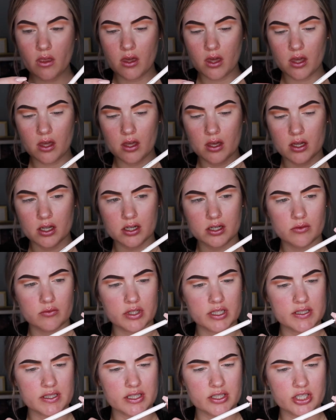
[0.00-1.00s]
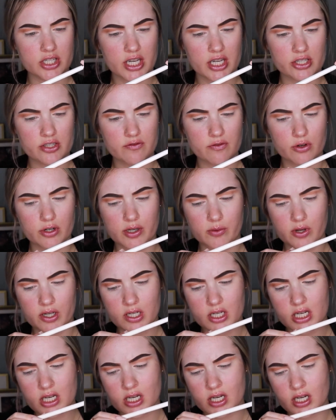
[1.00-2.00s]
And what is that, JH41?
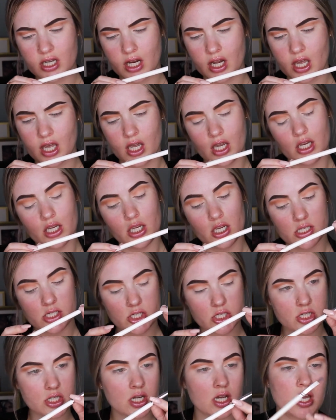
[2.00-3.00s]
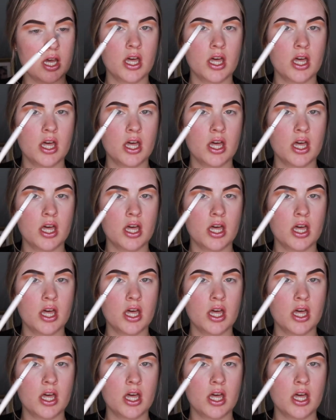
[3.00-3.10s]
Yeesh.